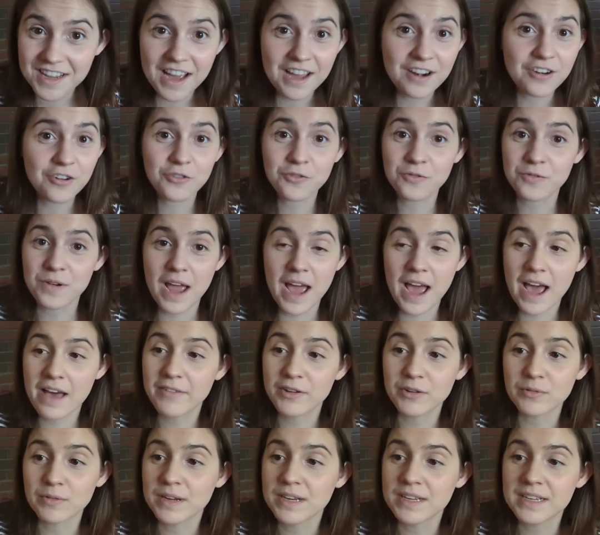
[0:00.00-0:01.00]
I don't
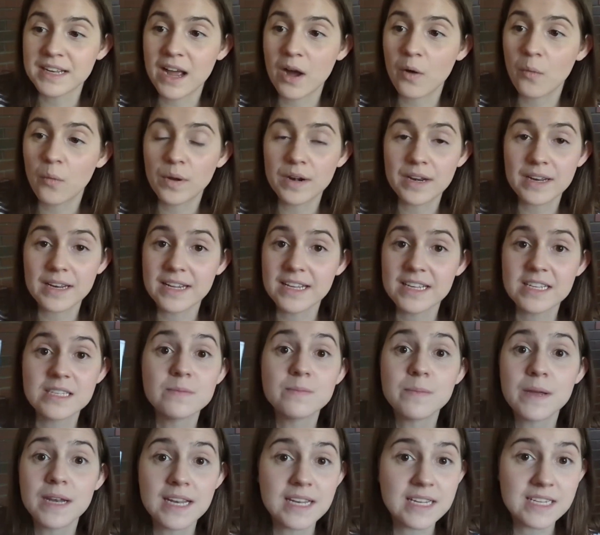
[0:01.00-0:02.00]
have it written down what it
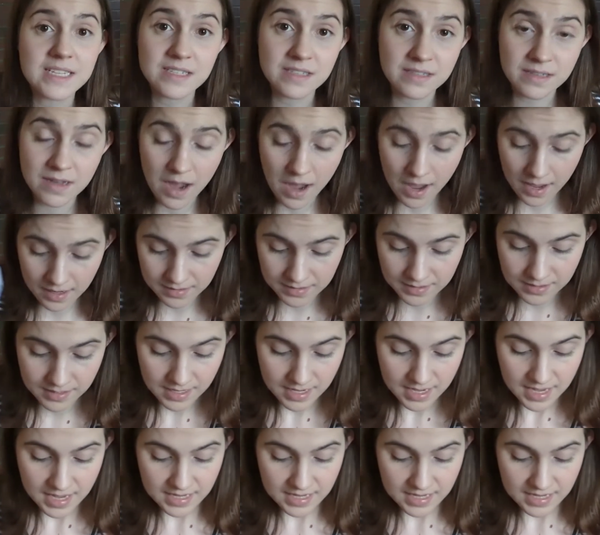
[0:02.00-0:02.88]
is, but it is not.